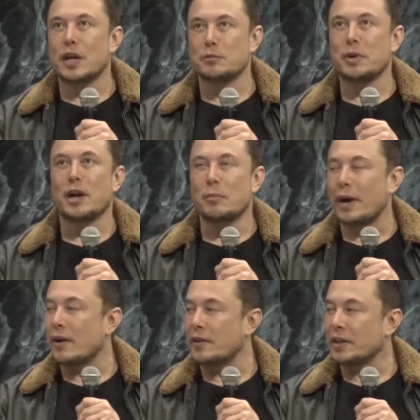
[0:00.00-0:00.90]
been our
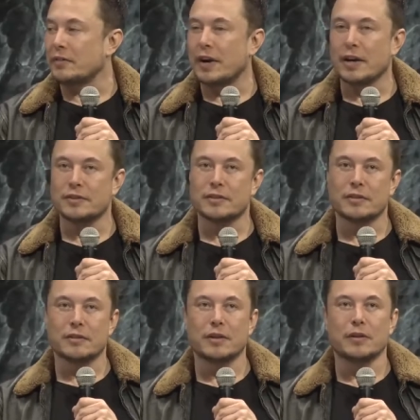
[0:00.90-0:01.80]
pattern in the past.
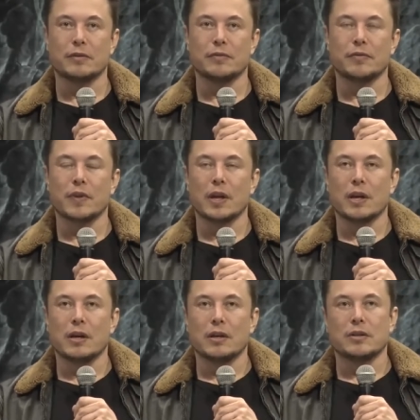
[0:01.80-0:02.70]
Uh,
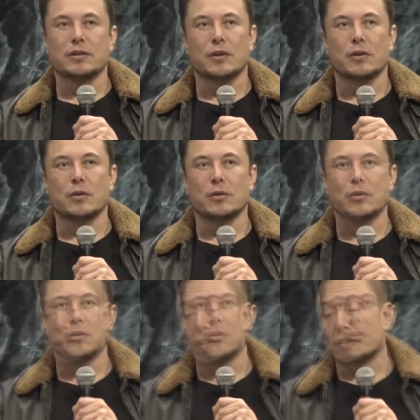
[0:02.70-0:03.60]
so
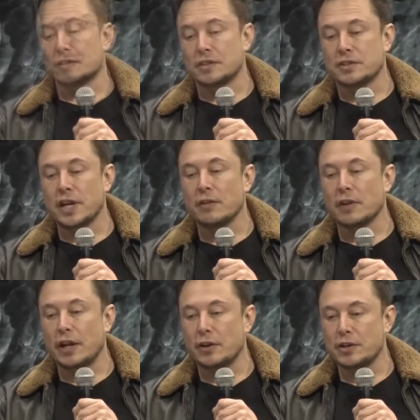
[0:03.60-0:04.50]
sustainable
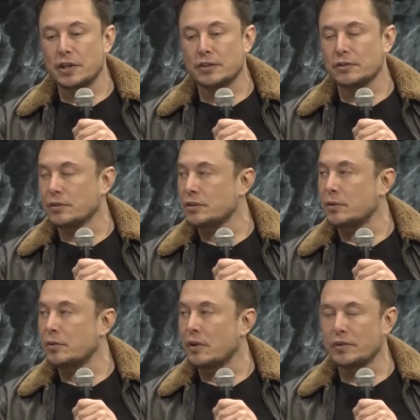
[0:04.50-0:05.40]
energy is
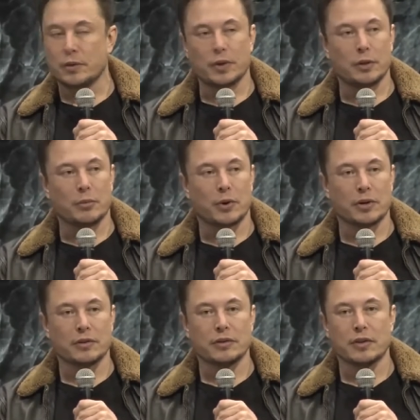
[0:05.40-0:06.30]
also obviously really
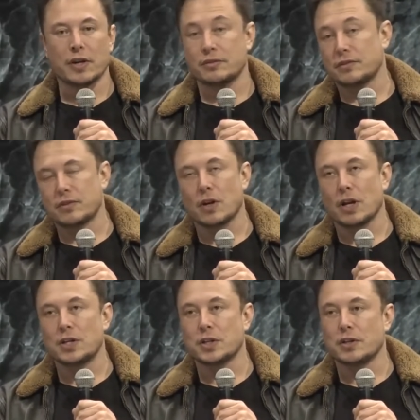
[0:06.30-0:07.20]
important. That's
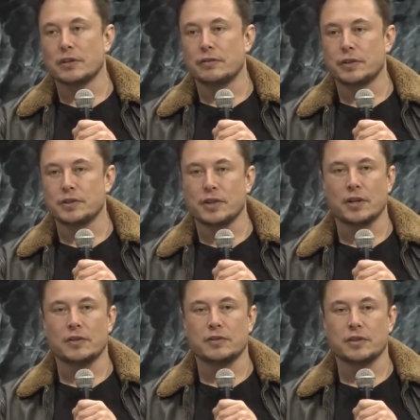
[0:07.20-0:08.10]
tautological. If it's not
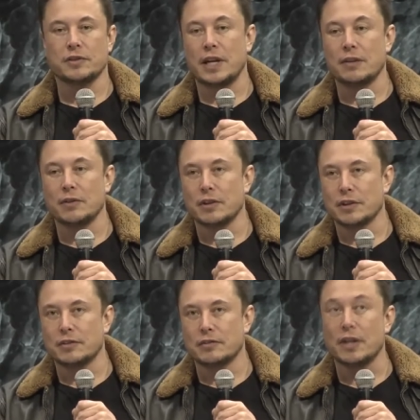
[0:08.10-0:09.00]
sustainable,
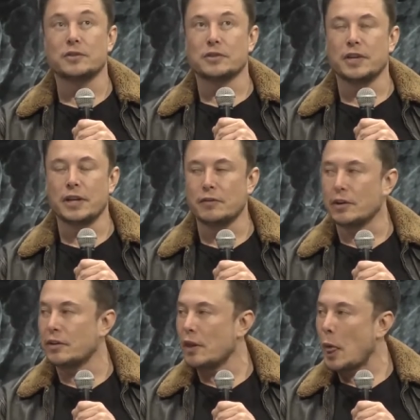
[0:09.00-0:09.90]
it's
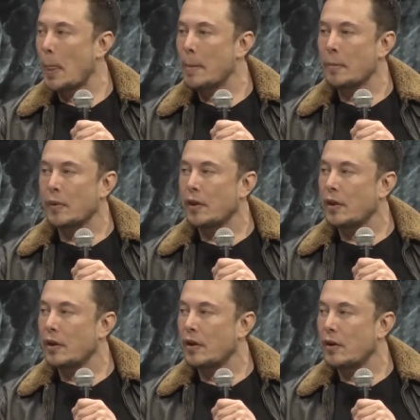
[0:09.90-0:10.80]
unsustainable. Yeah, how
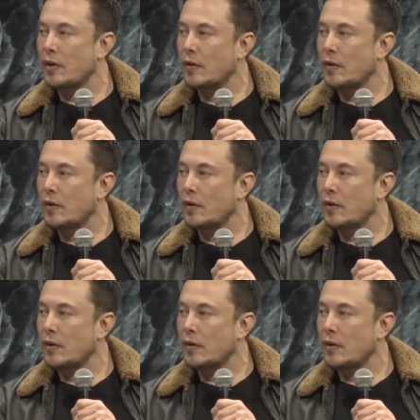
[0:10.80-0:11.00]
close are we to solving